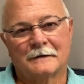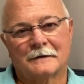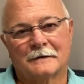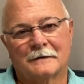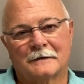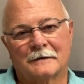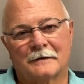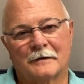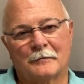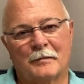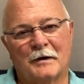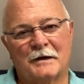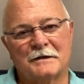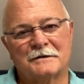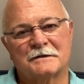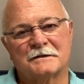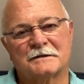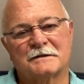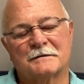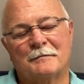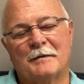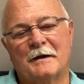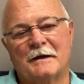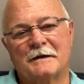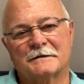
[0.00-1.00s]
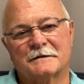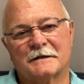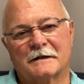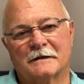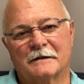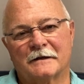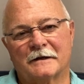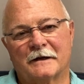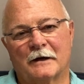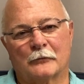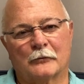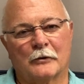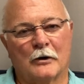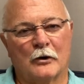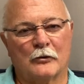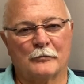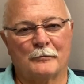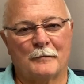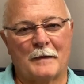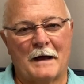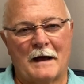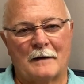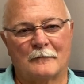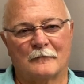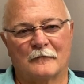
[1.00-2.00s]
The budget's basically a
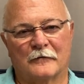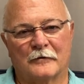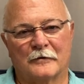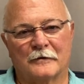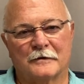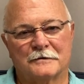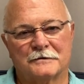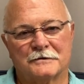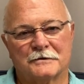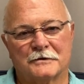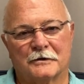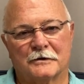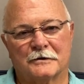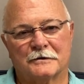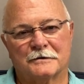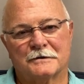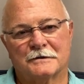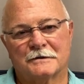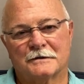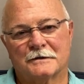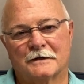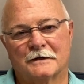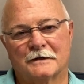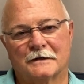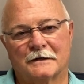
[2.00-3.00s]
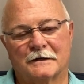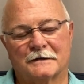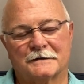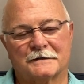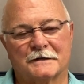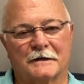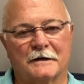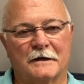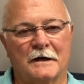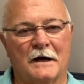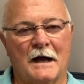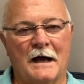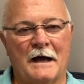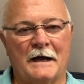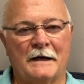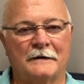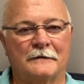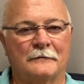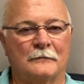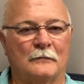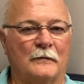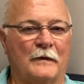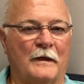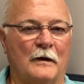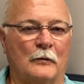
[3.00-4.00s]
roadmap for the church. It's a guide
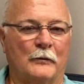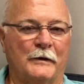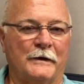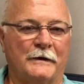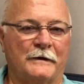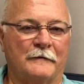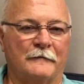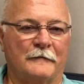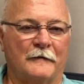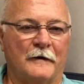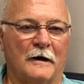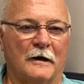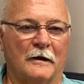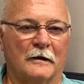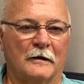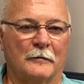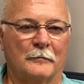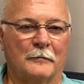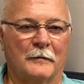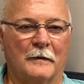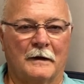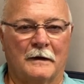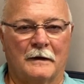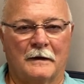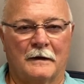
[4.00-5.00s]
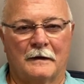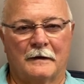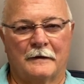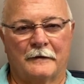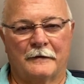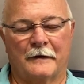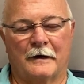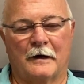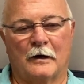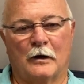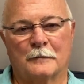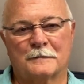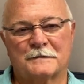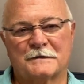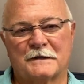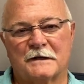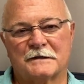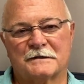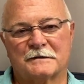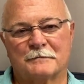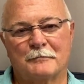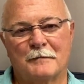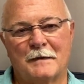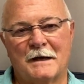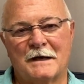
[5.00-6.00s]
that we develop that helps
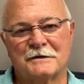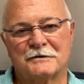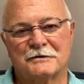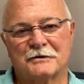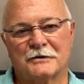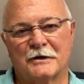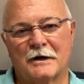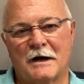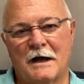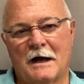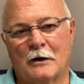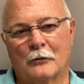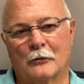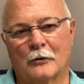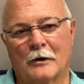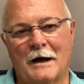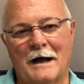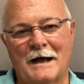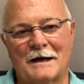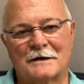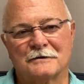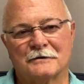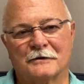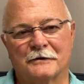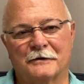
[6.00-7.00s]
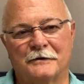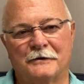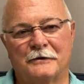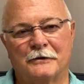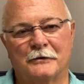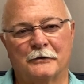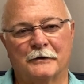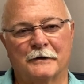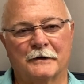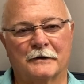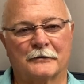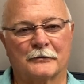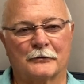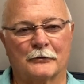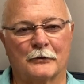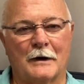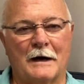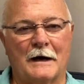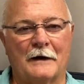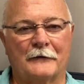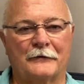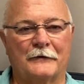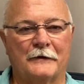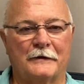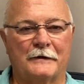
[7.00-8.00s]
us measure how we're actually doing
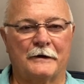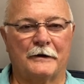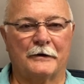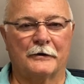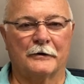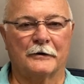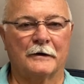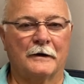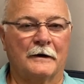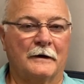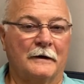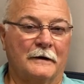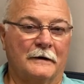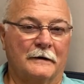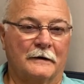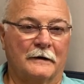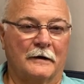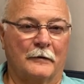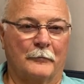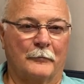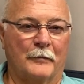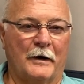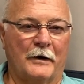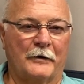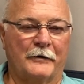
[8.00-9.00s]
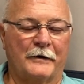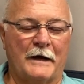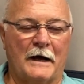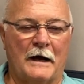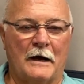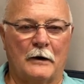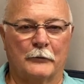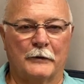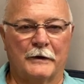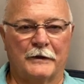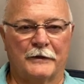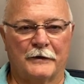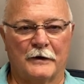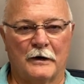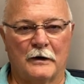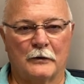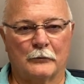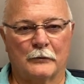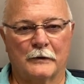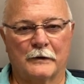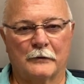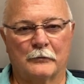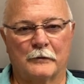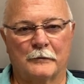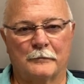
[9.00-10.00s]
throughout the year compared to how we thought
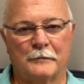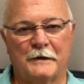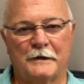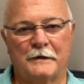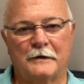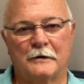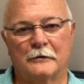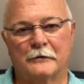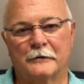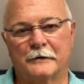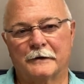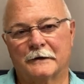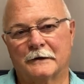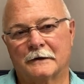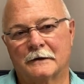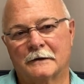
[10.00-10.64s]
we would be doing.